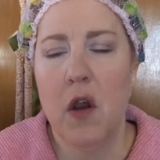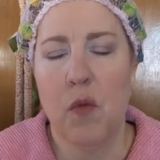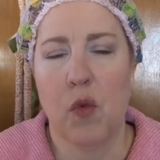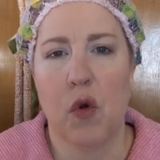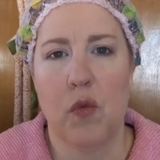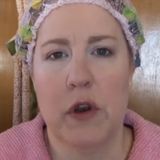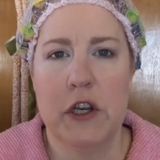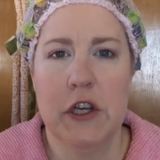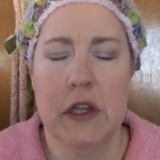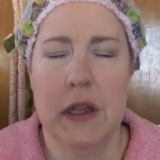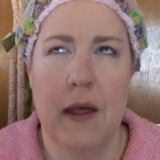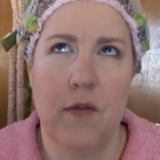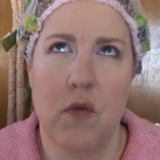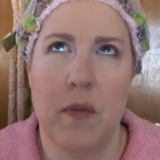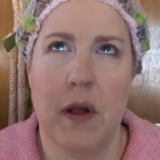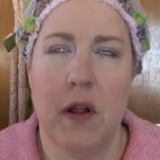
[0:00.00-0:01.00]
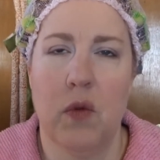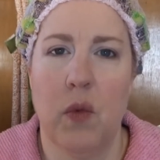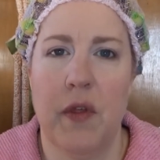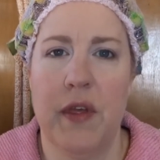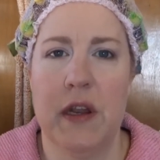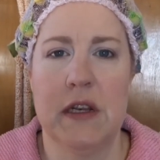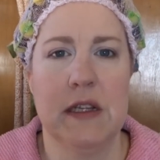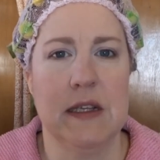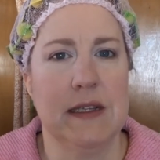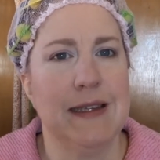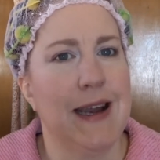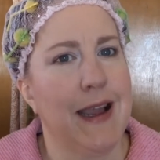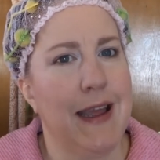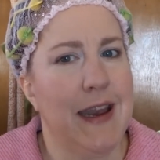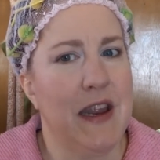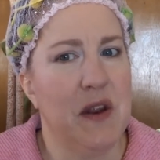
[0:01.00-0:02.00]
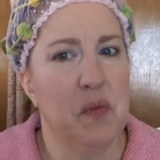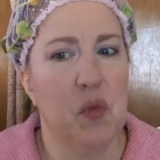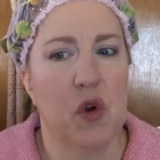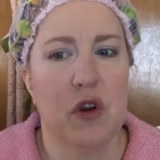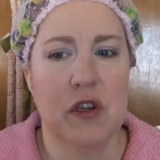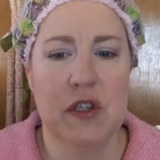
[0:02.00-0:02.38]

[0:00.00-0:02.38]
more rigid leather belt with it to tuck it in more.